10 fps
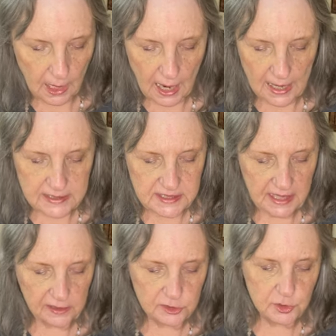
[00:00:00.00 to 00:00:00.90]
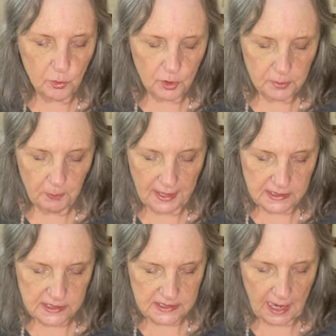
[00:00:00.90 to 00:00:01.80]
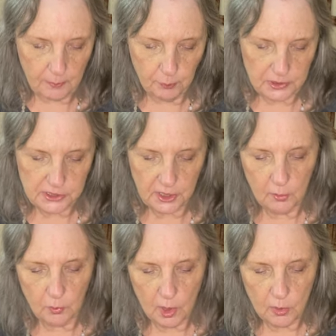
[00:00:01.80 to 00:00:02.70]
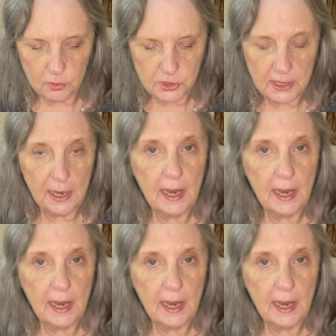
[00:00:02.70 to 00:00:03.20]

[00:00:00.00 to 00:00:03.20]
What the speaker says: I sailed north past Cyprus and Rhodes